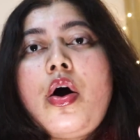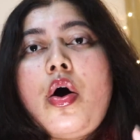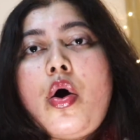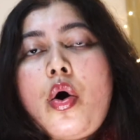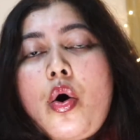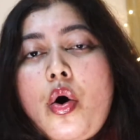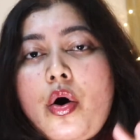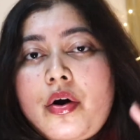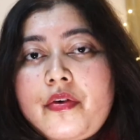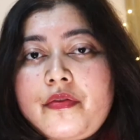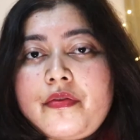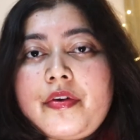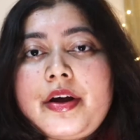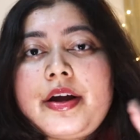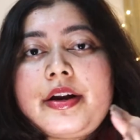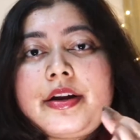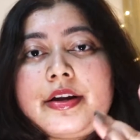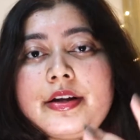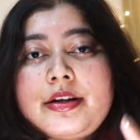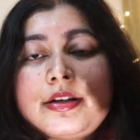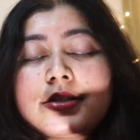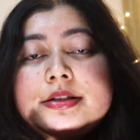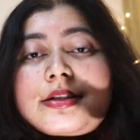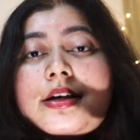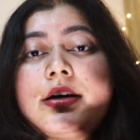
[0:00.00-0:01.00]
on
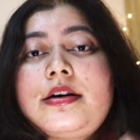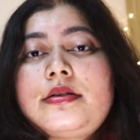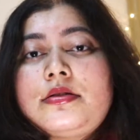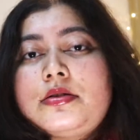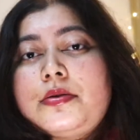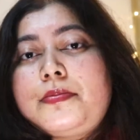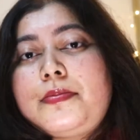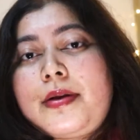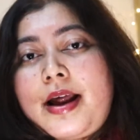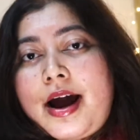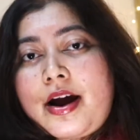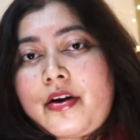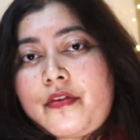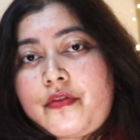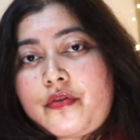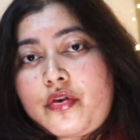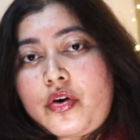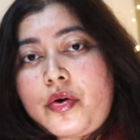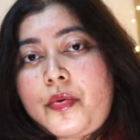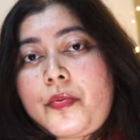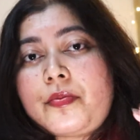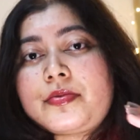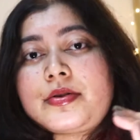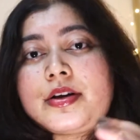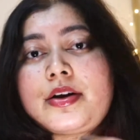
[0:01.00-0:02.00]
various other
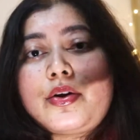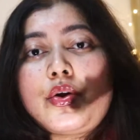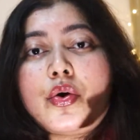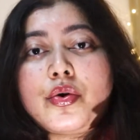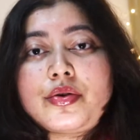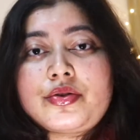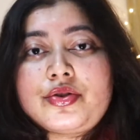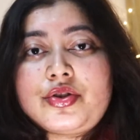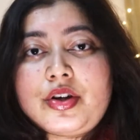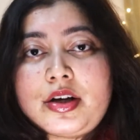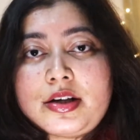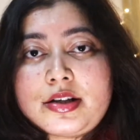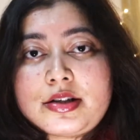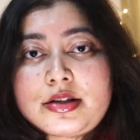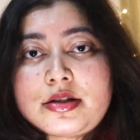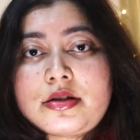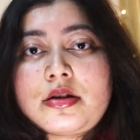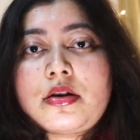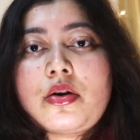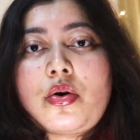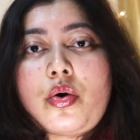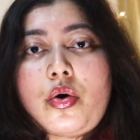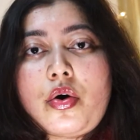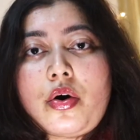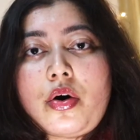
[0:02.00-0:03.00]
platforms and not just
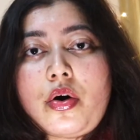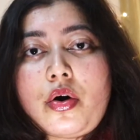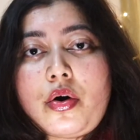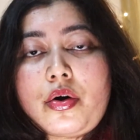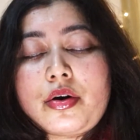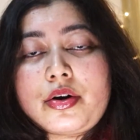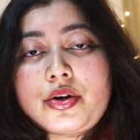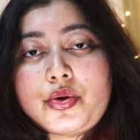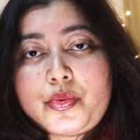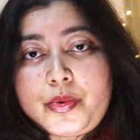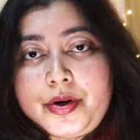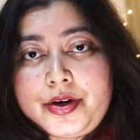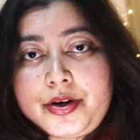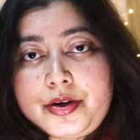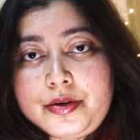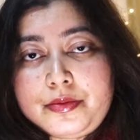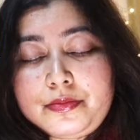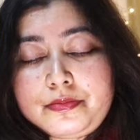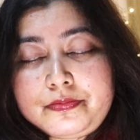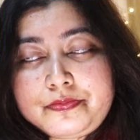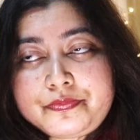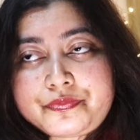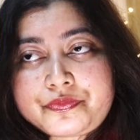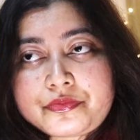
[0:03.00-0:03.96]
on Twitter.